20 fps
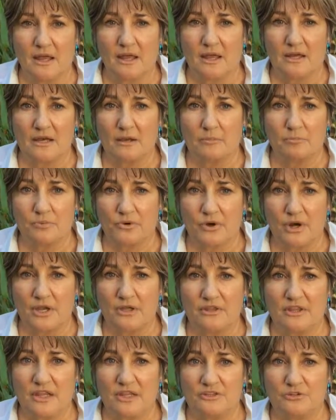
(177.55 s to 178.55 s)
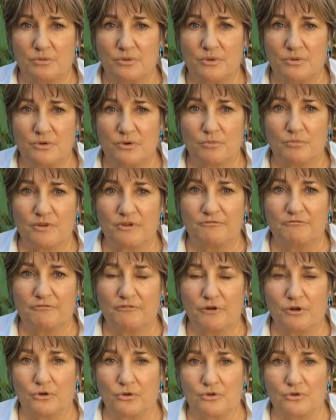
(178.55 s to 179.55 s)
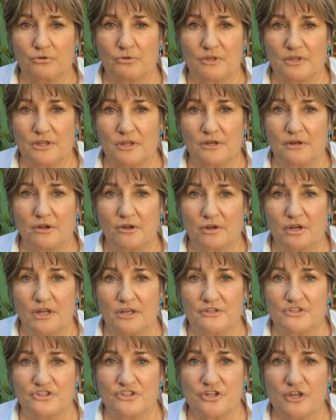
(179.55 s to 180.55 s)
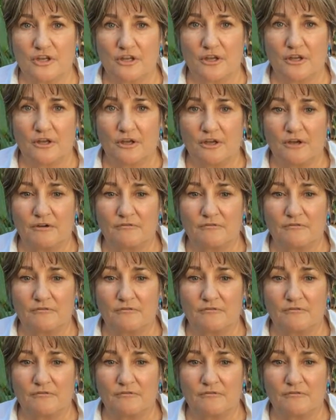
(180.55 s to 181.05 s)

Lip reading: And I pray that we will be filled with the knowledge of